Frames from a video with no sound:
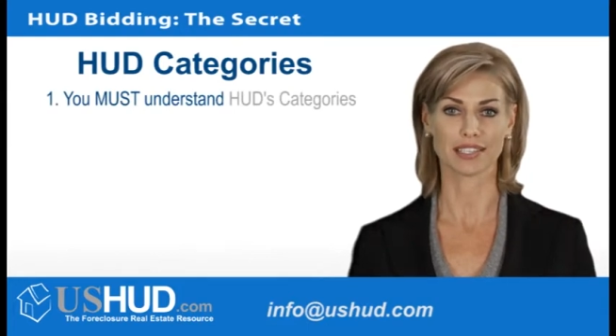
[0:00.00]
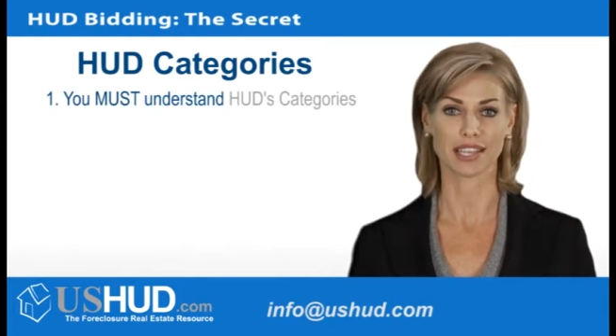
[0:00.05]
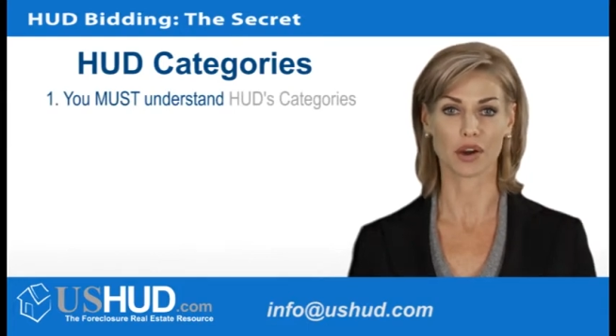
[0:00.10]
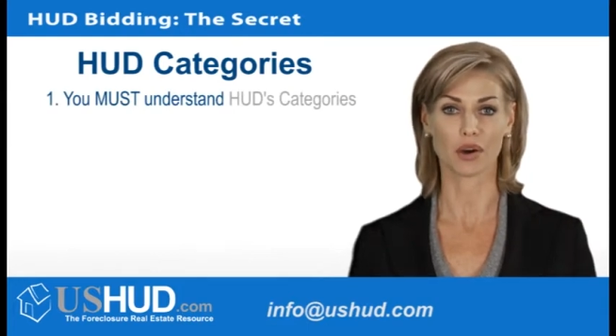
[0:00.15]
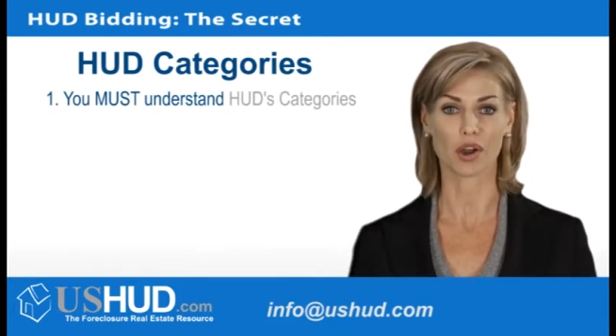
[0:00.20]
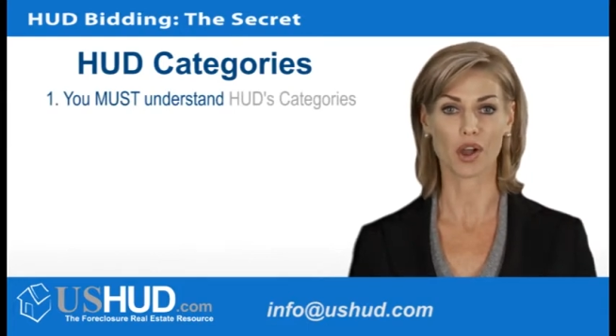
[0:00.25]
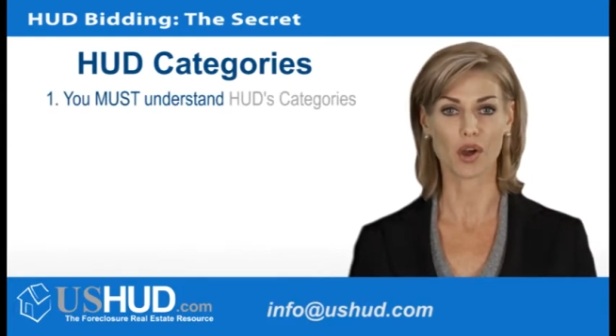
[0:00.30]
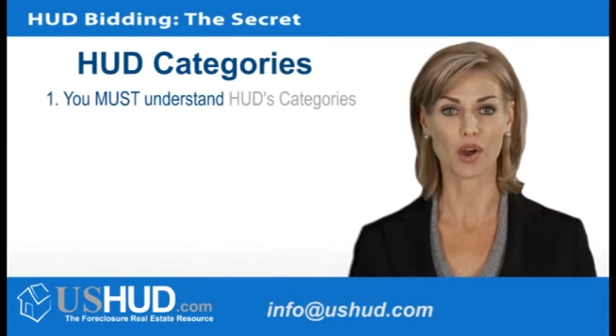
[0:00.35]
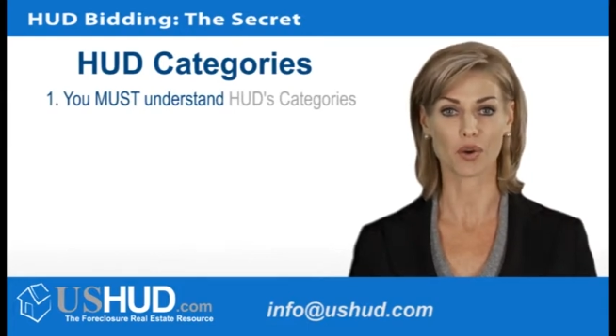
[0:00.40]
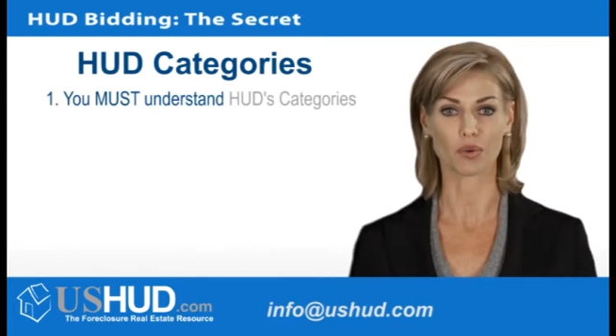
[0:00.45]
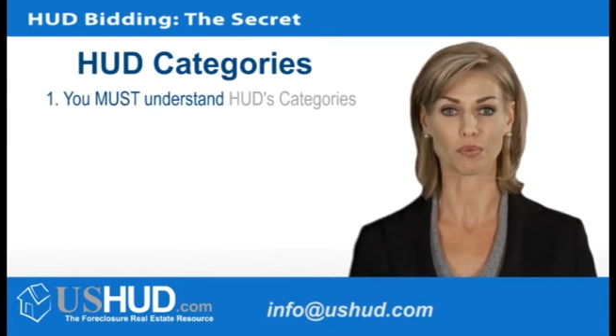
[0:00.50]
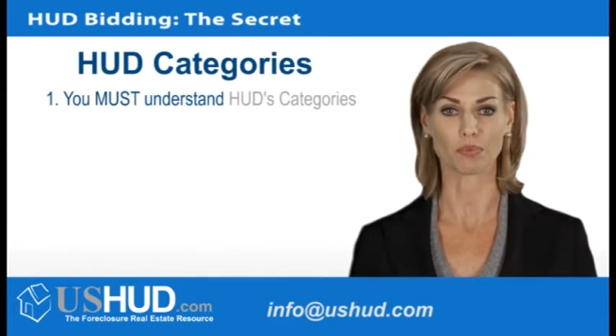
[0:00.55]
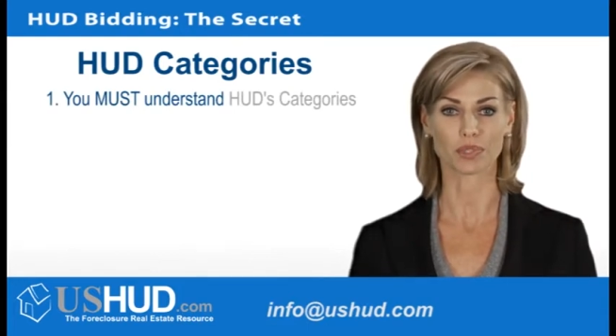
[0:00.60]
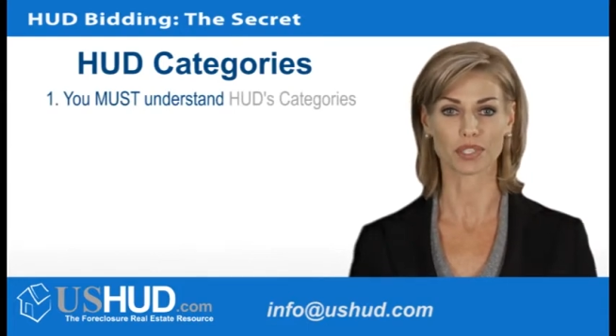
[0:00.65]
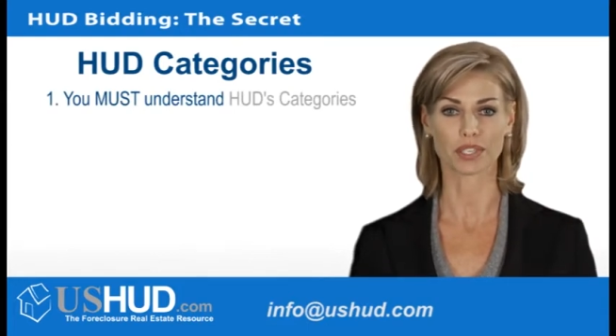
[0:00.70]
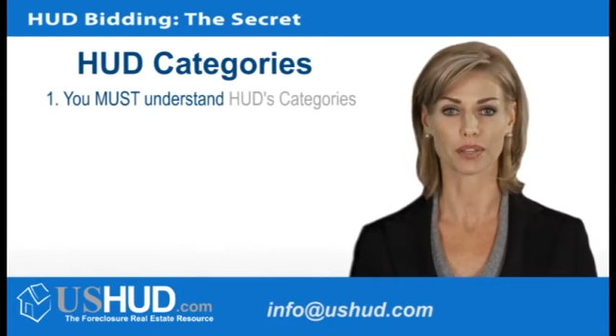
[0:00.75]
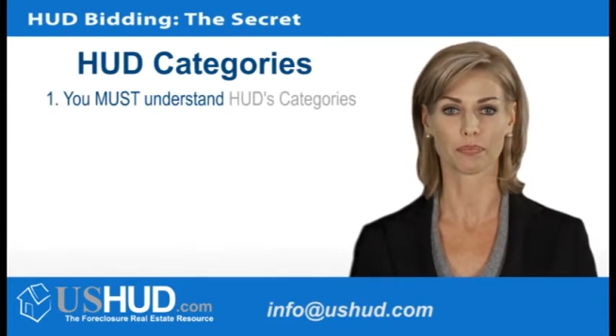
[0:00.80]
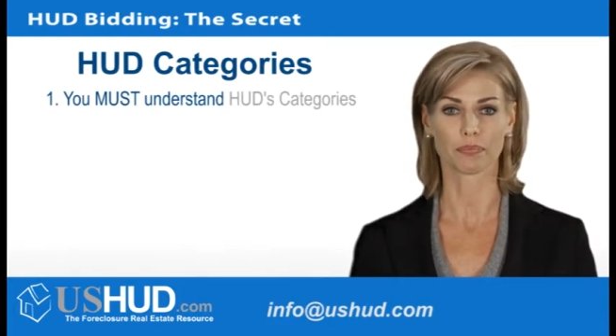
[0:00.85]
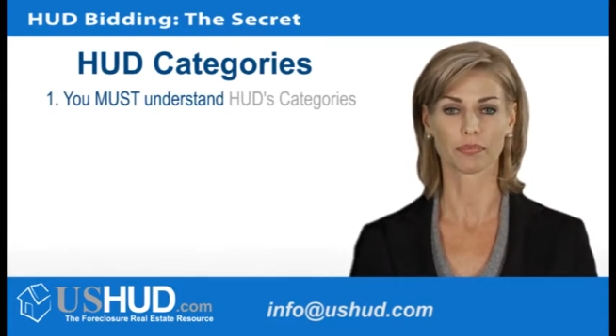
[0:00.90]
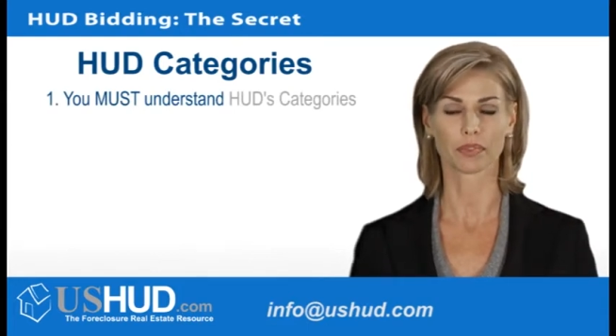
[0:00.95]
their
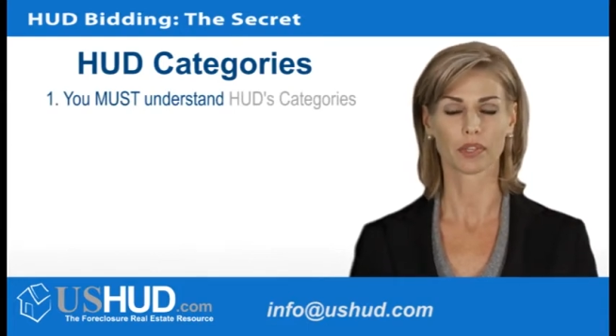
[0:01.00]
homes.